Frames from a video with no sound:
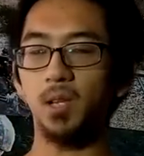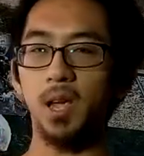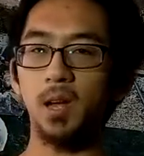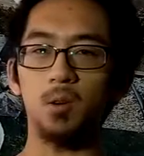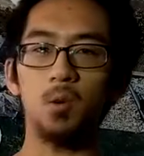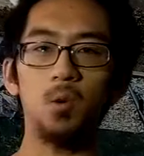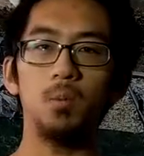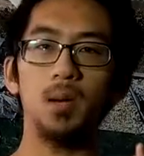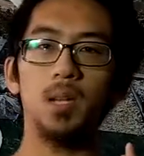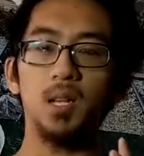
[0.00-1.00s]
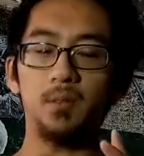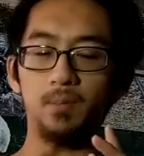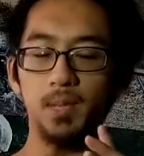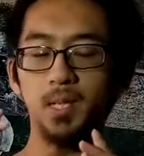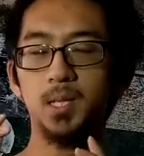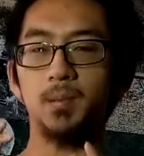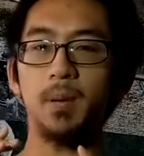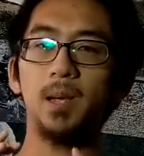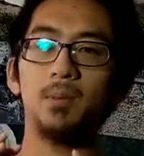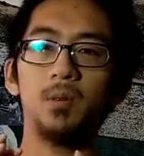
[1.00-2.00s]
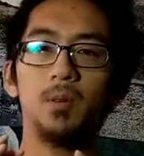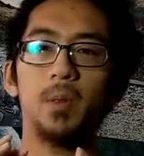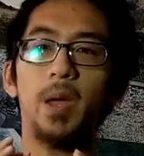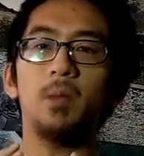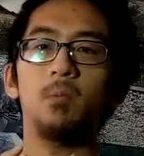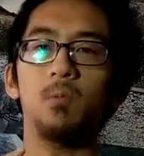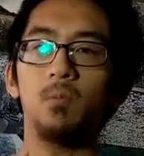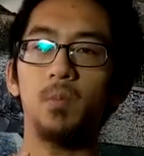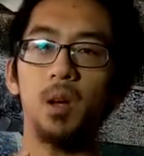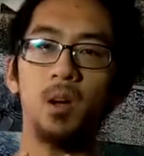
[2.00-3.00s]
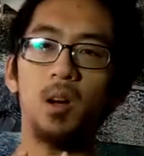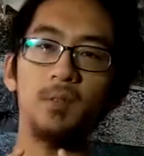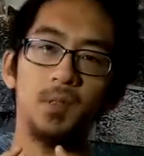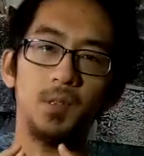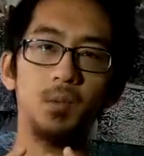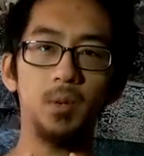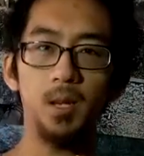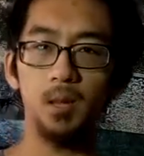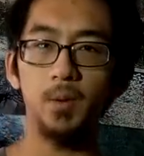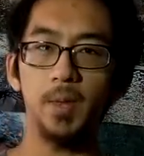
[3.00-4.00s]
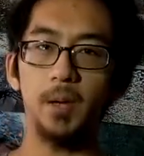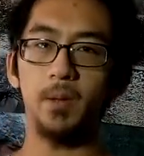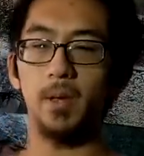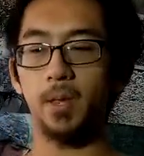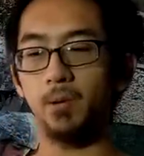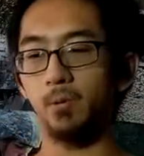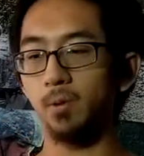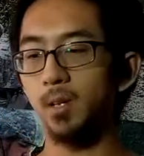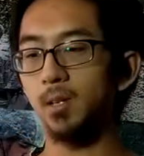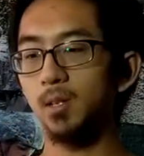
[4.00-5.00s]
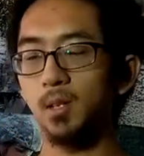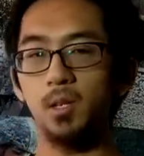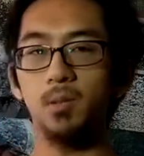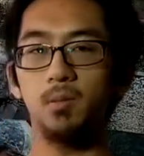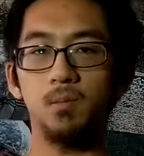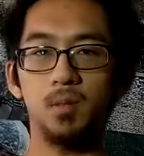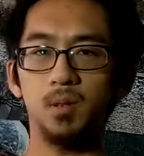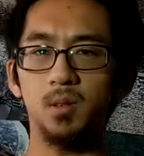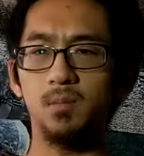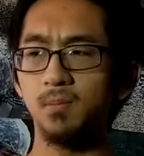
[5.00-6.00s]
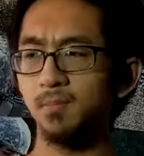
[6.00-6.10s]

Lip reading: they had a whole bunch of different pieces of paper that were the officers were issued that they would read to